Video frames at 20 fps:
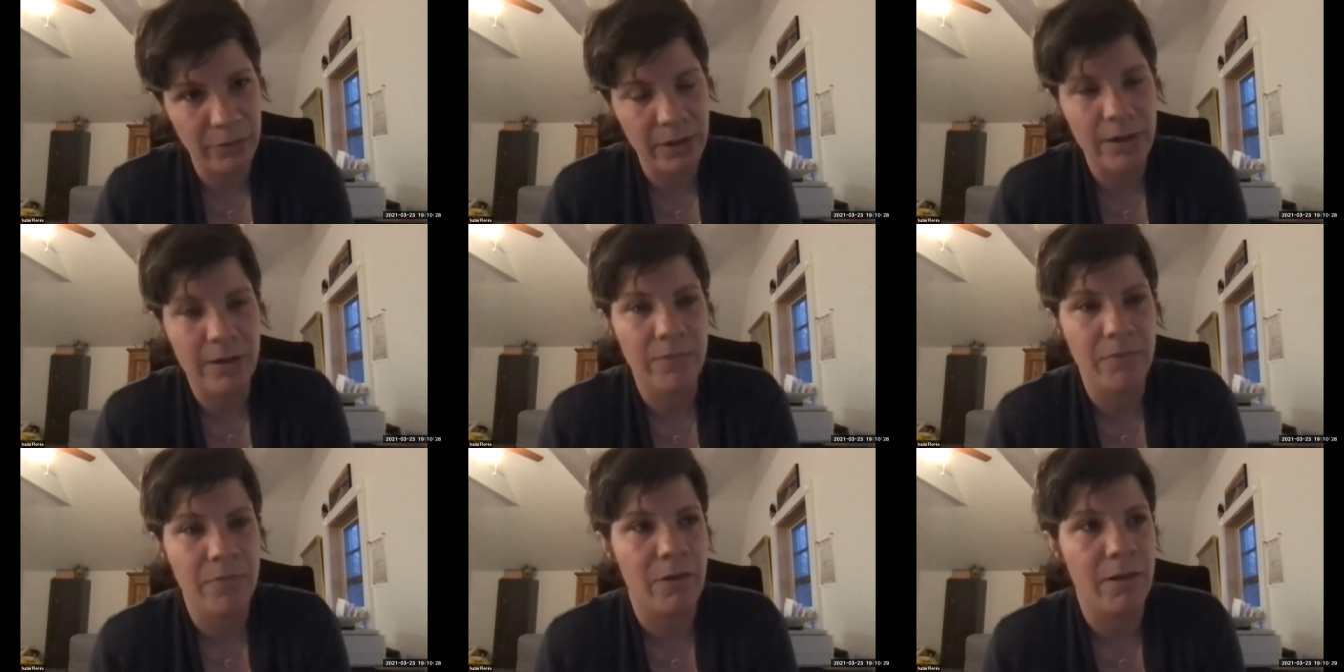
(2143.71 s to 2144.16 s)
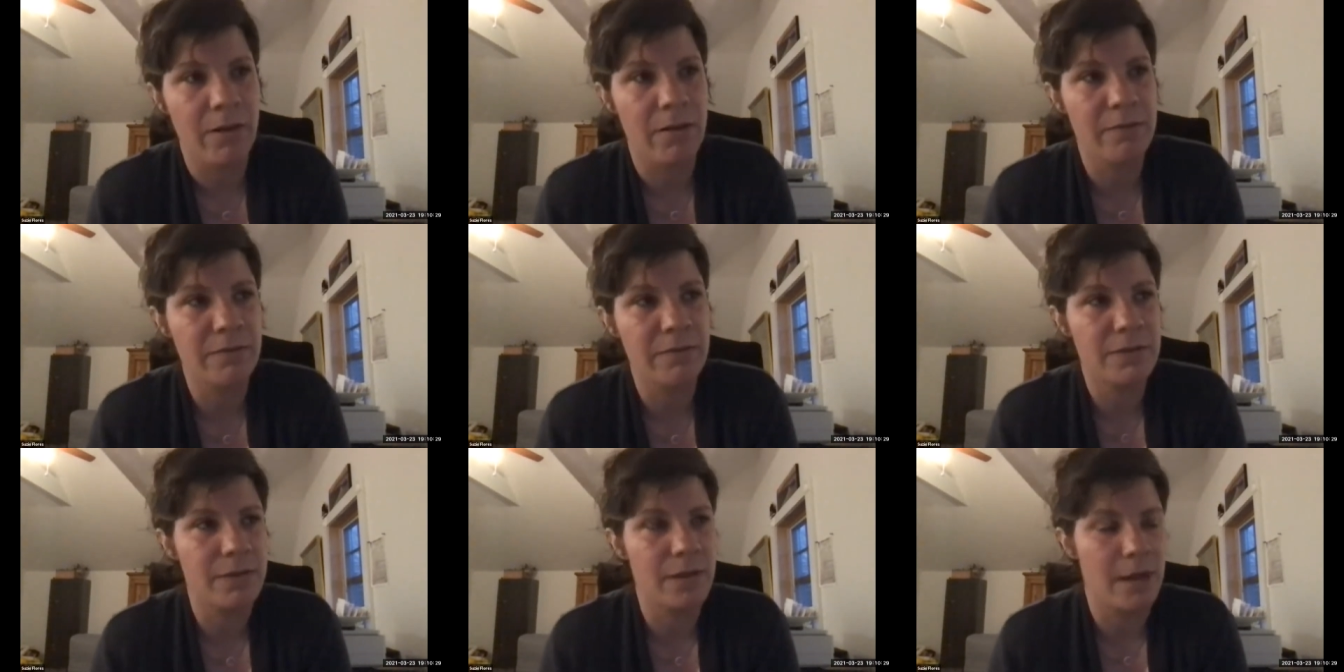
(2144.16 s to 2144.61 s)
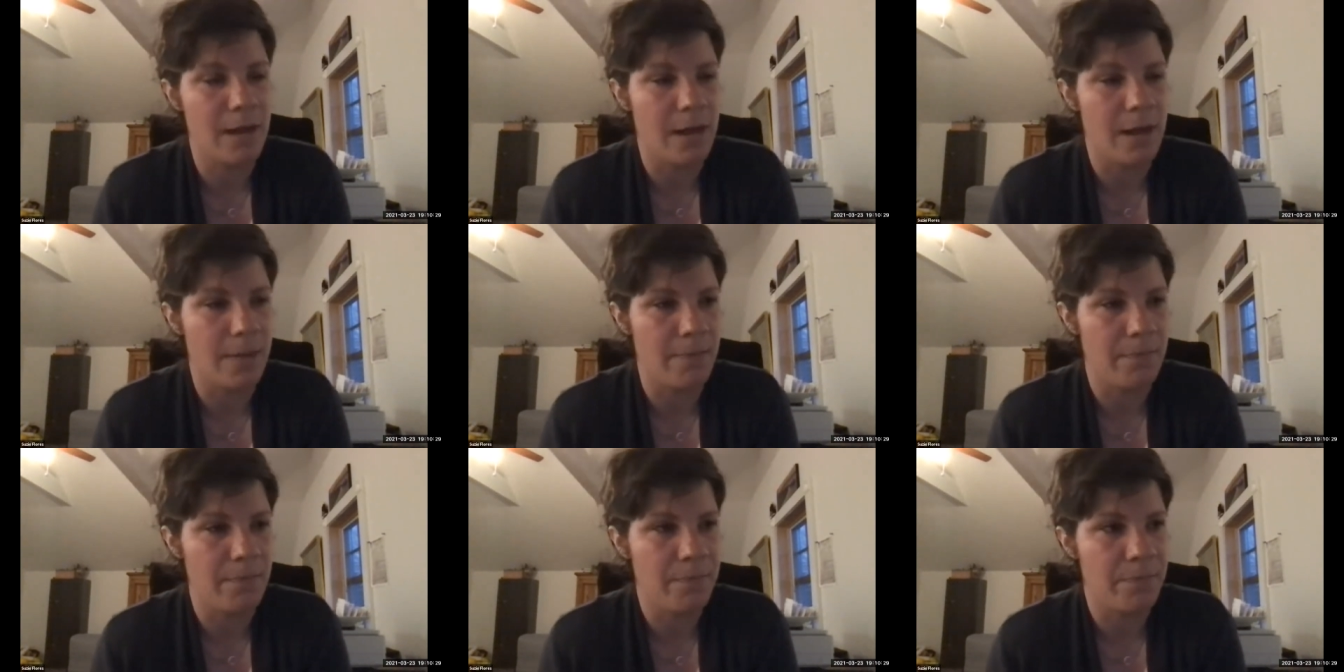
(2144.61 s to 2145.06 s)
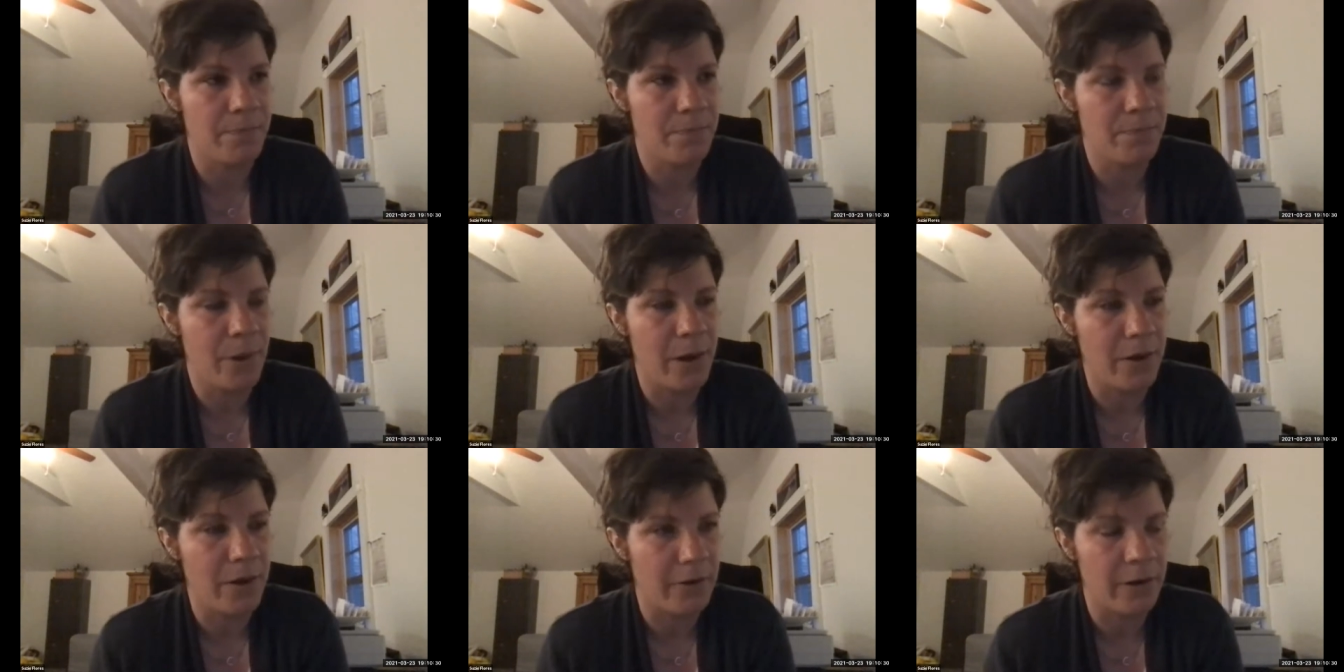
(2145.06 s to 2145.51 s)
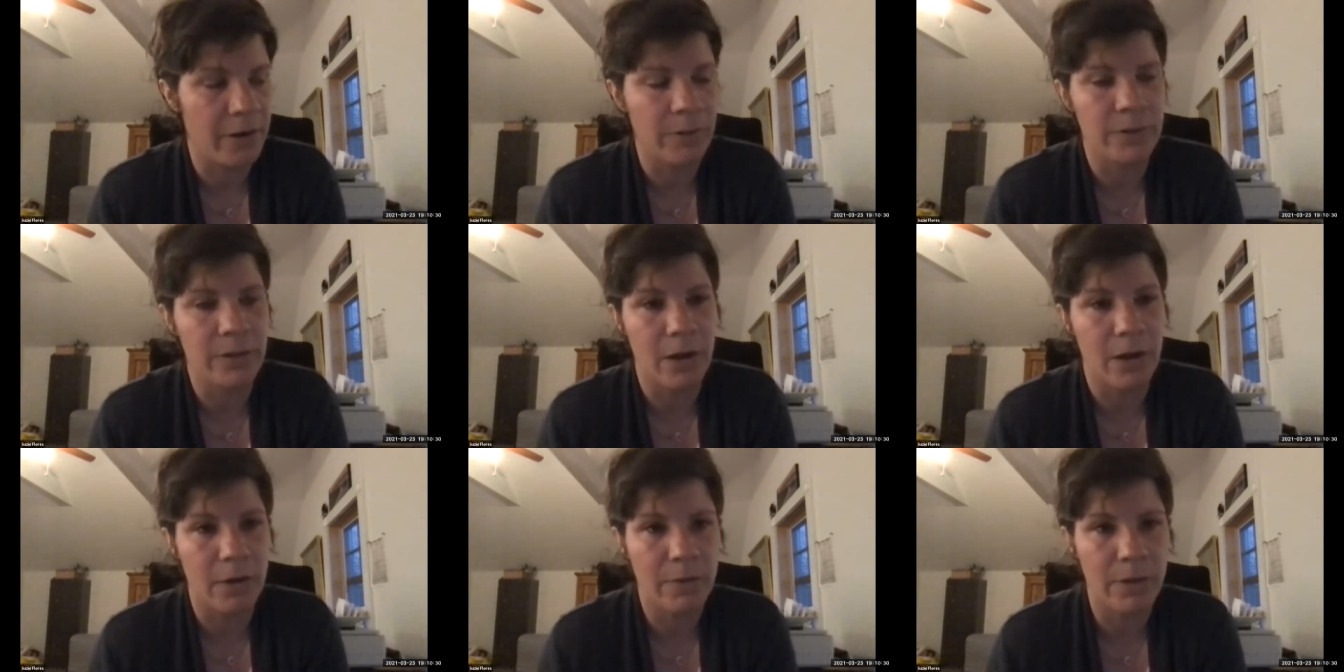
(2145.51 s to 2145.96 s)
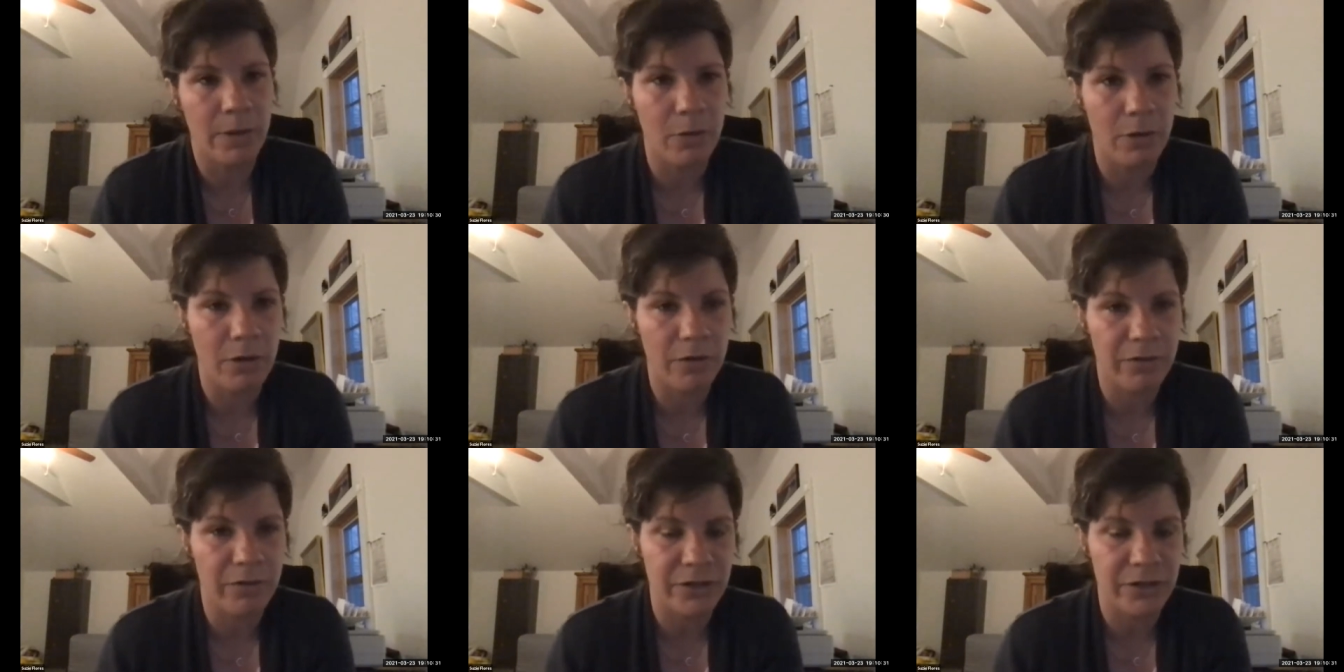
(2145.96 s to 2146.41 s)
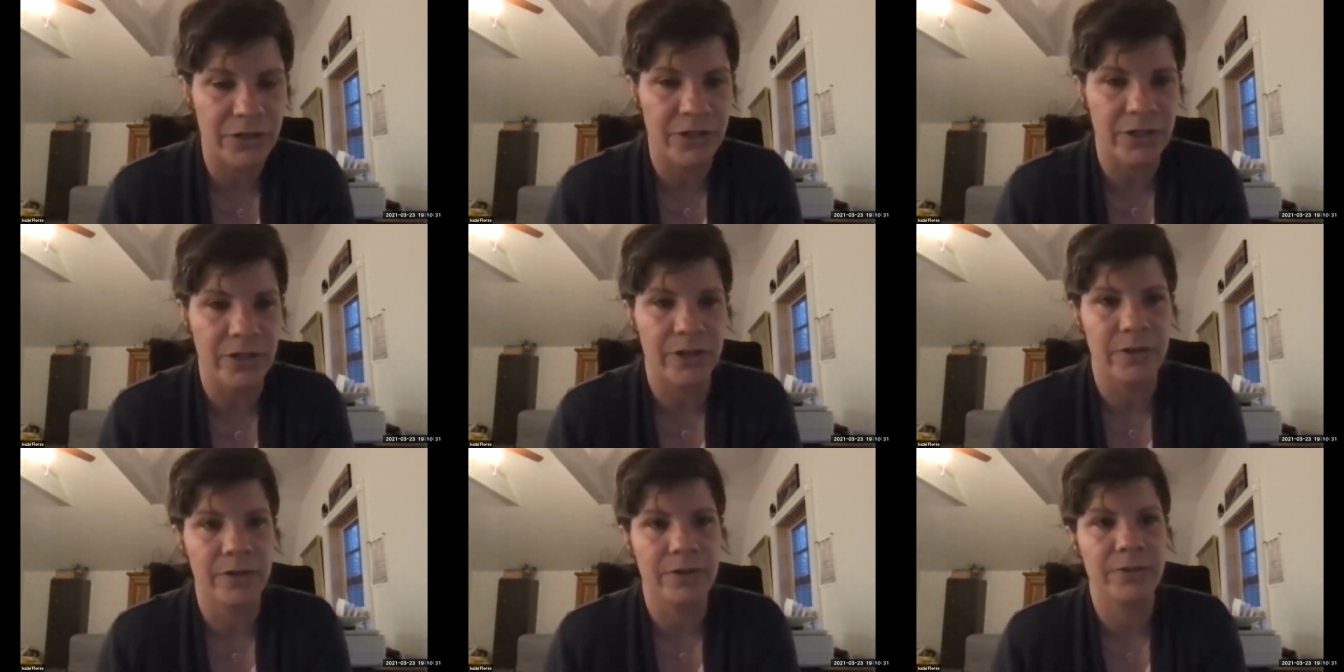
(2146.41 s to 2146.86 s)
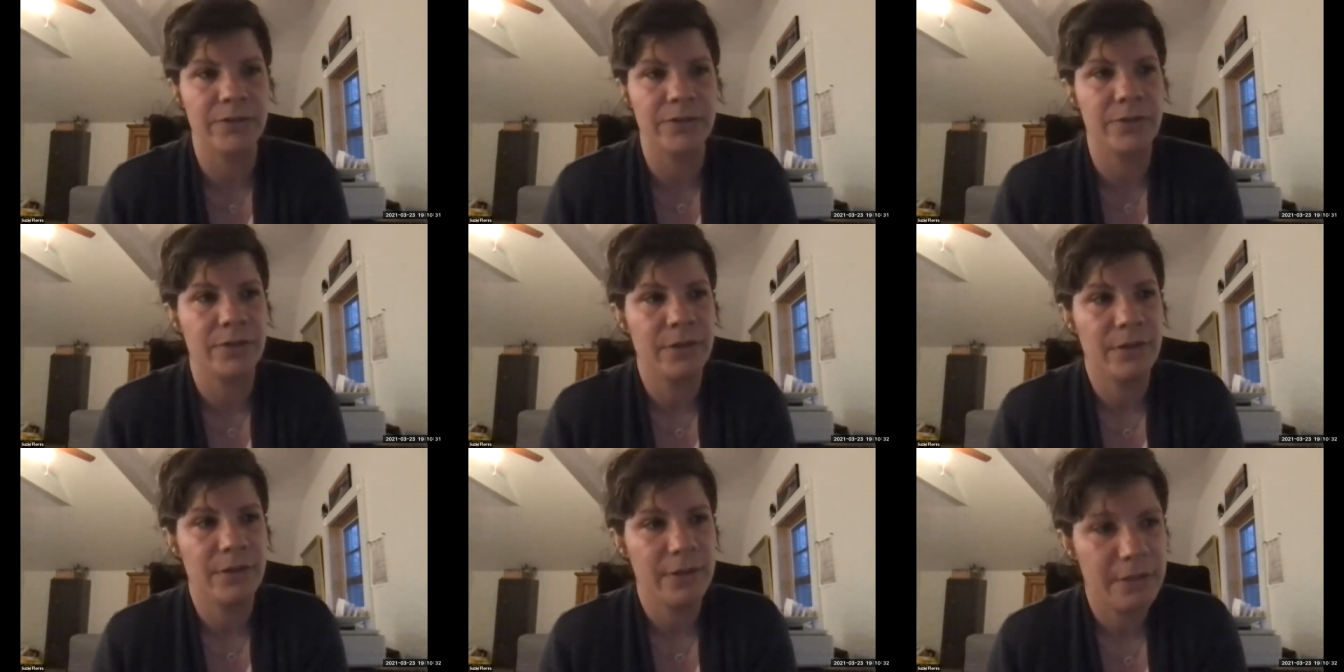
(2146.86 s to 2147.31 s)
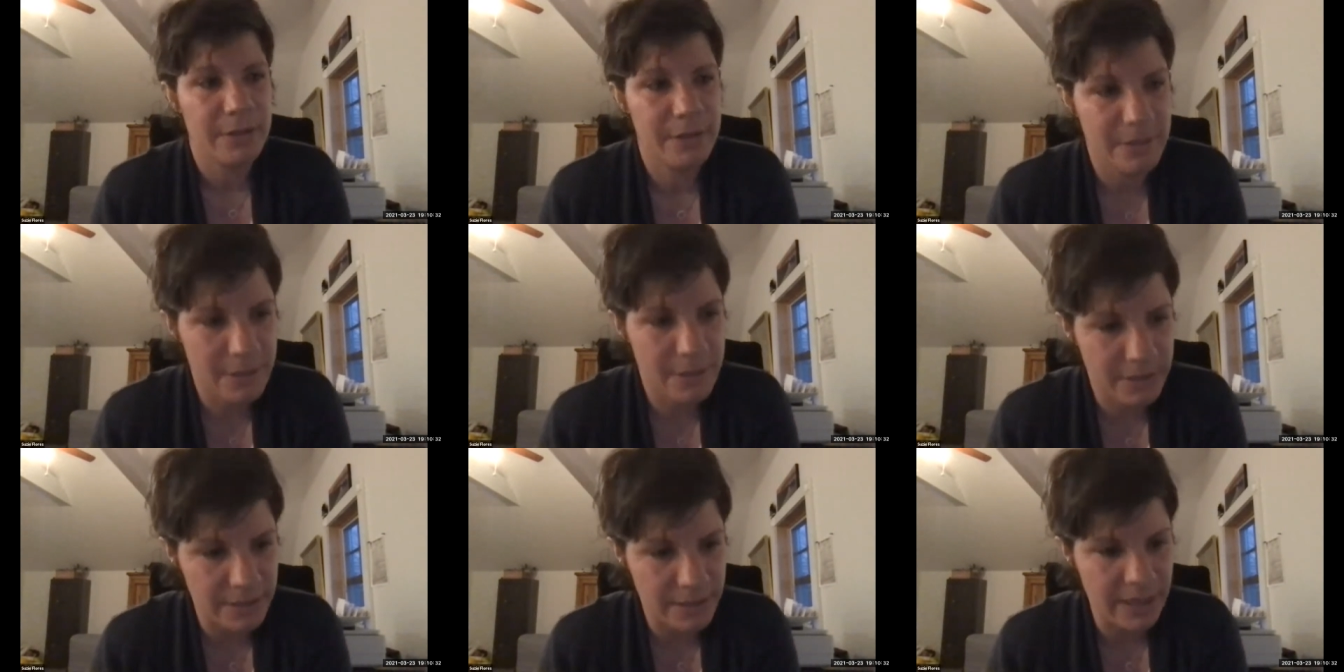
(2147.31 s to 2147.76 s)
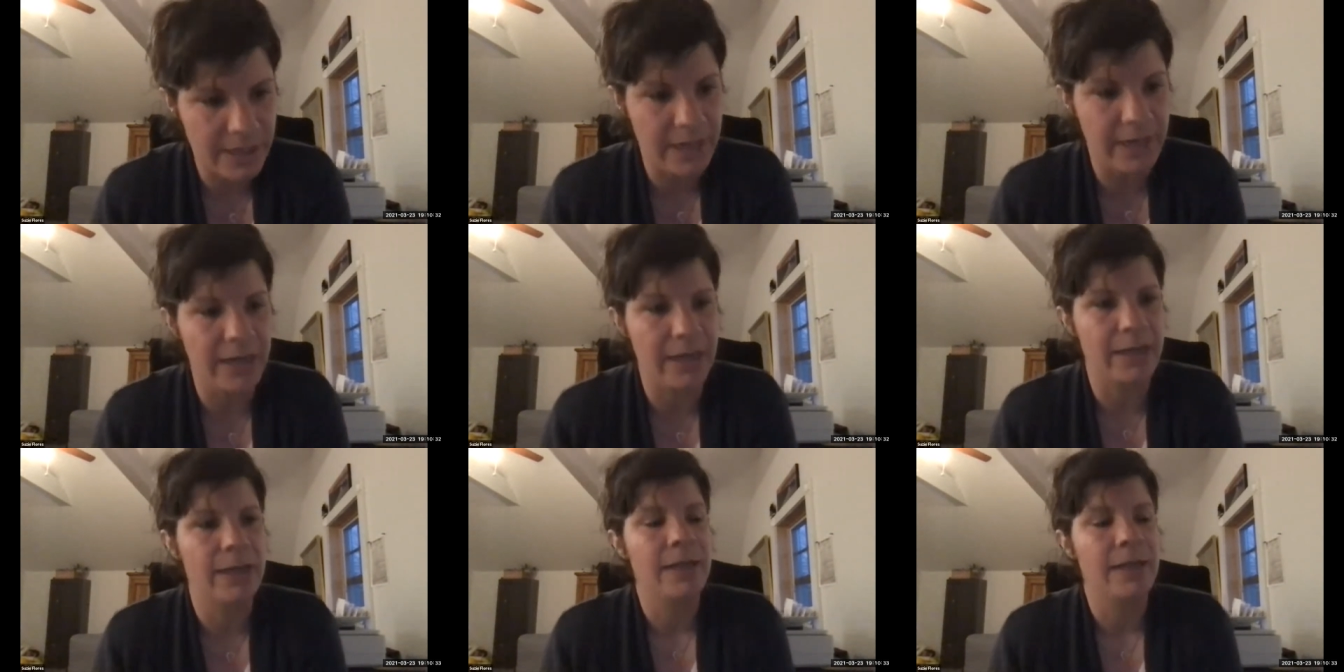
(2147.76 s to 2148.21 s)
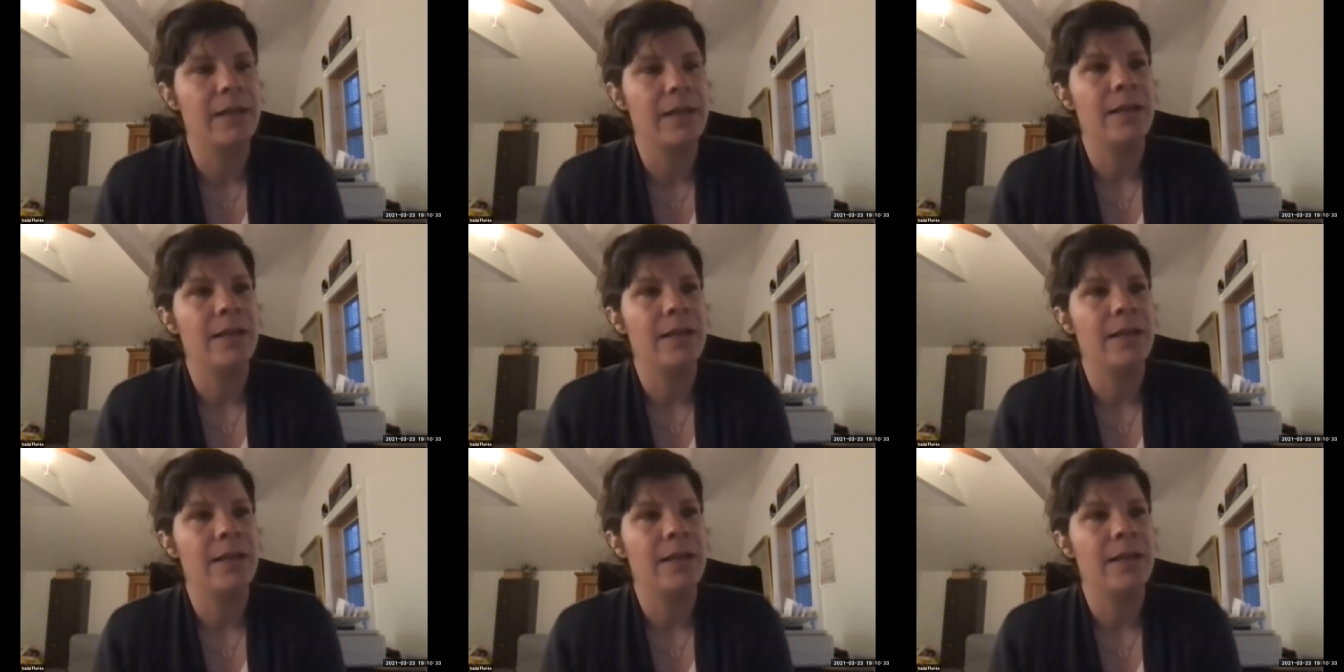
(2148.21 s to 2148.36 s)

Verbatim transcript: It involves um, partnering with the Army Corps of Engineers, the state,